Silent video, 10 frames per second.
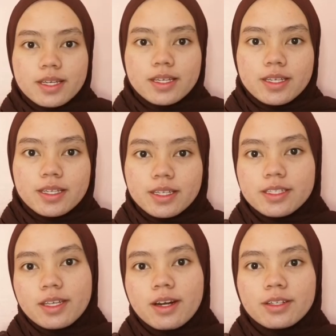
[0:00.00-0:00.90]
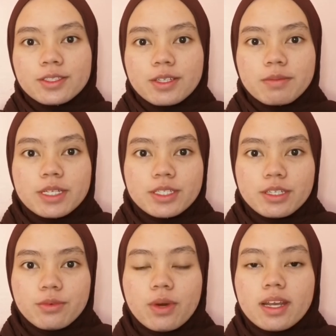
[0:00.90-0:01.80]
It is hard to imagine
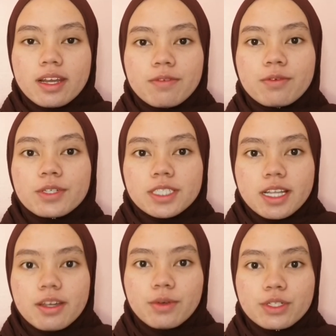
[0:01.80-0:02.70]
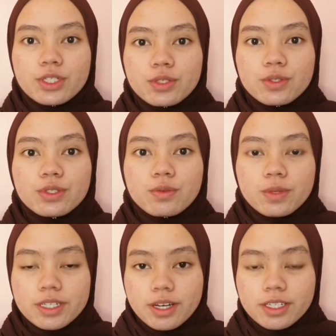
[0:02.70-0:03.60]
what life was like when shoes
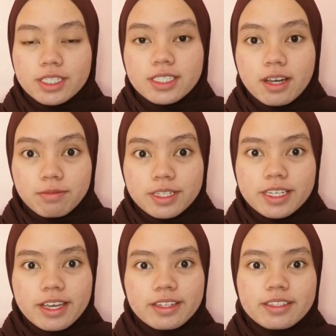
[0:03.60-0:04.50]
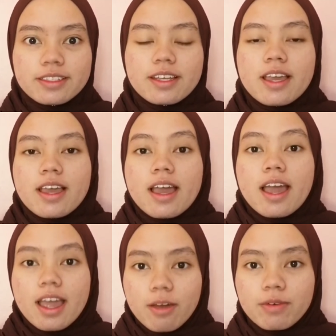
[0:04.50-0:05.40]
were not discovered yet.
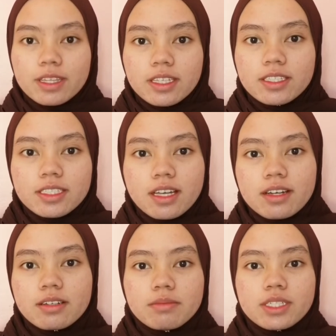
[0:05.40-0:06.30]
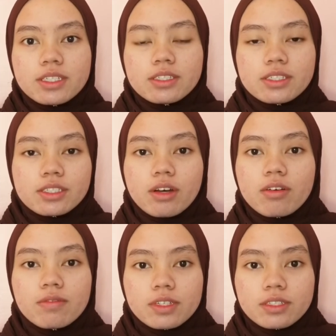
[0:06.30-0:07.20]
Everything started because of
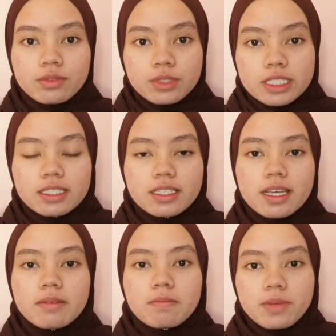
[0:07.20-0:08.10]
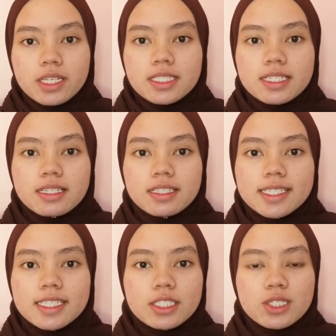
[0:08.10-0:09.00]
a real and practical
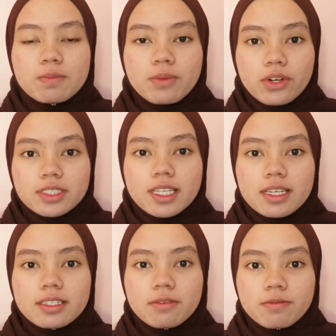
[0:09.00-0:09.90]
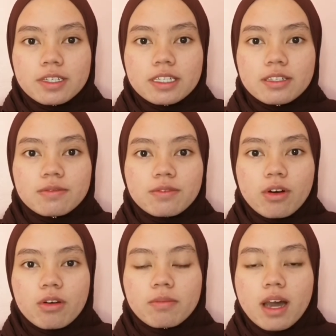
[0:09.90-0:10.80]
need to protect the feet
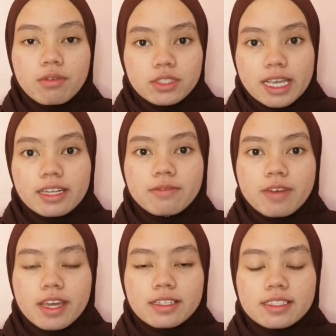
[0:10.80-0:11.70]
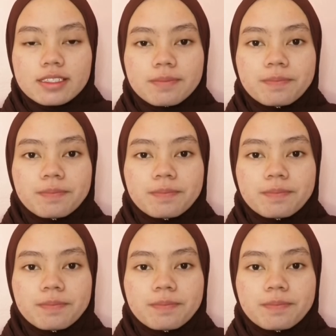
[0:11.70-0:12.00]
from outside effects.